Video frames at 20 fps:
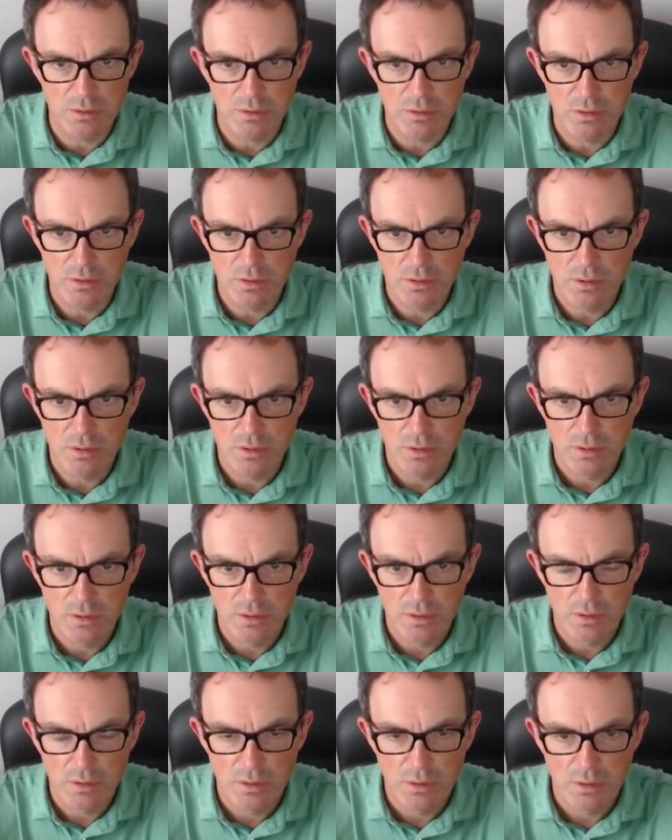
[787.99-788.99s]

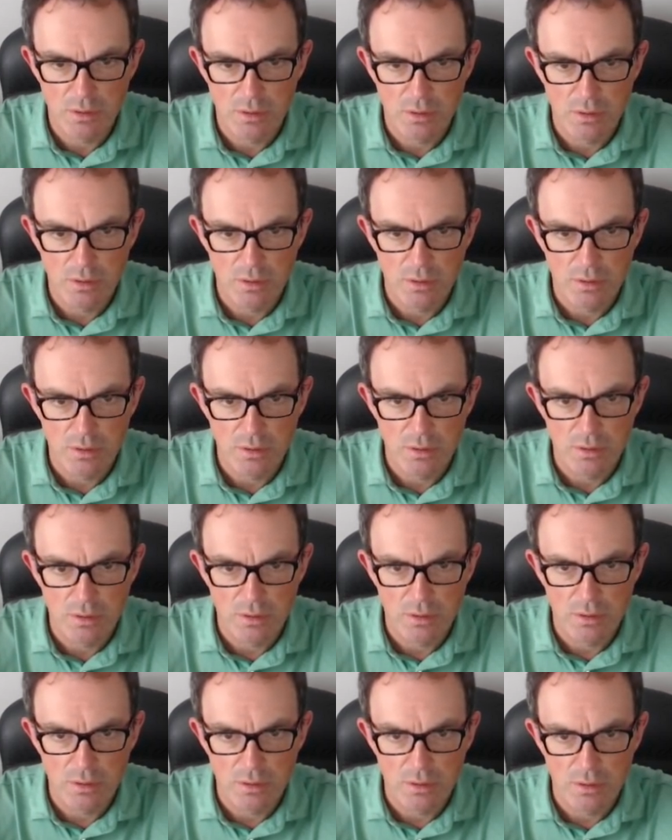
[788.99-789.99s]

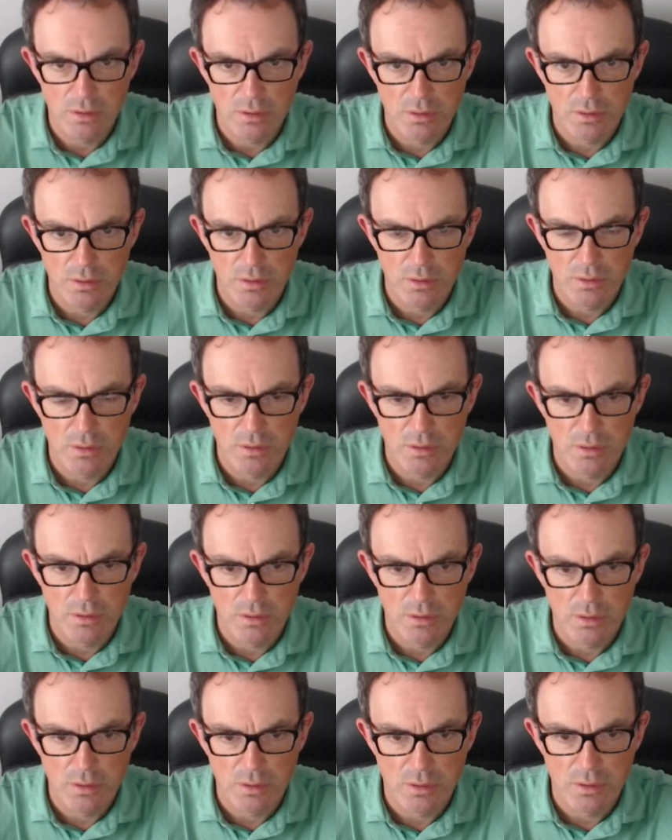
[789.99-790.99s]

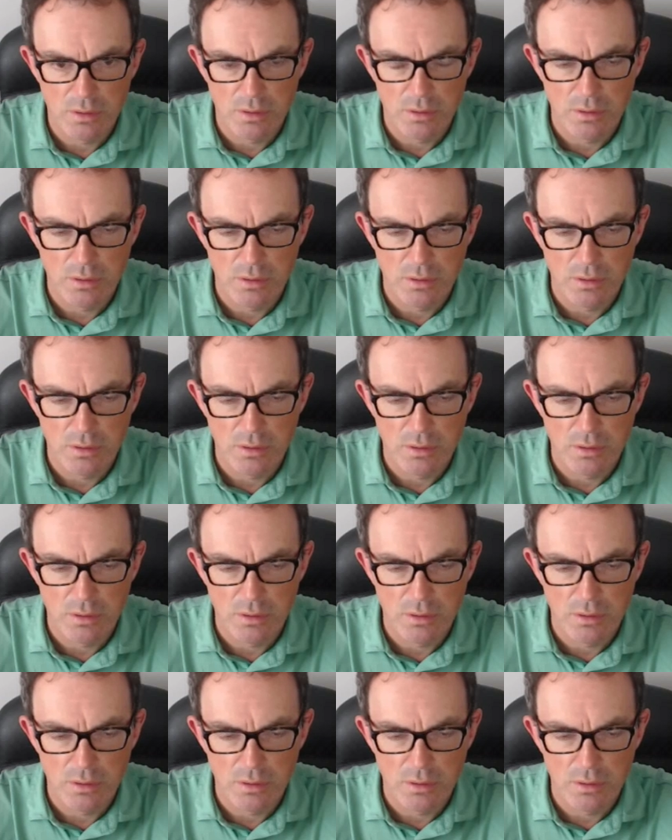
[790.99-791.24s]
Nobody speaks.